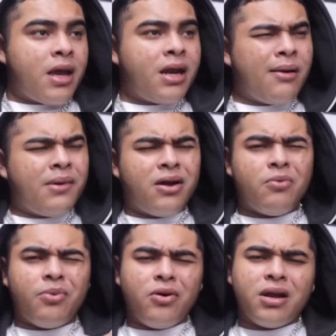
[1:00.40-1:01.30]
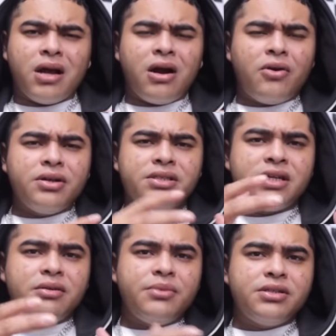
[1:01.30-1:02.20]
And I'm like, bro, like how are you
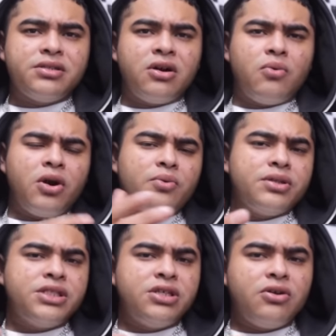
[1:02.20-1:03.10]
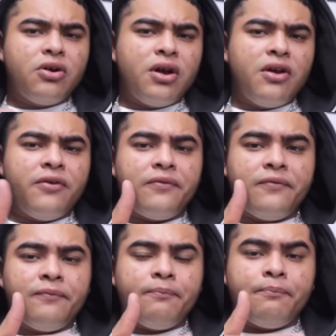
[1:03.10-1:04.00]
telling me to not work with Gio if
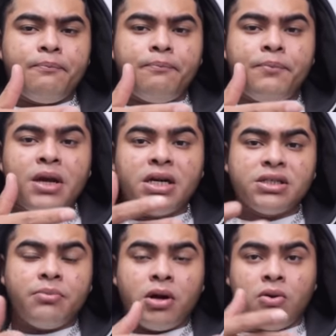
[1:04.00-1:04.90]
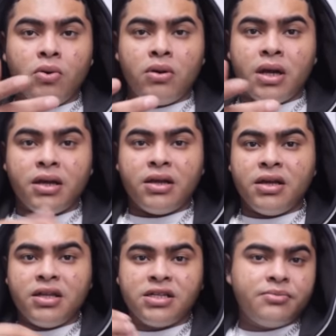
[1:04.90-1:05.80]
you guys are about cool? Like
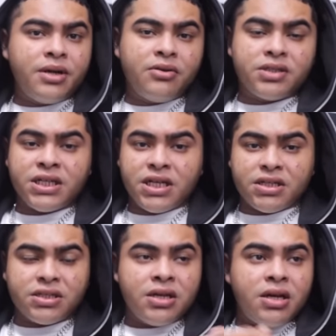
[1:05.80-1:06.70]
it doesn't make no sense.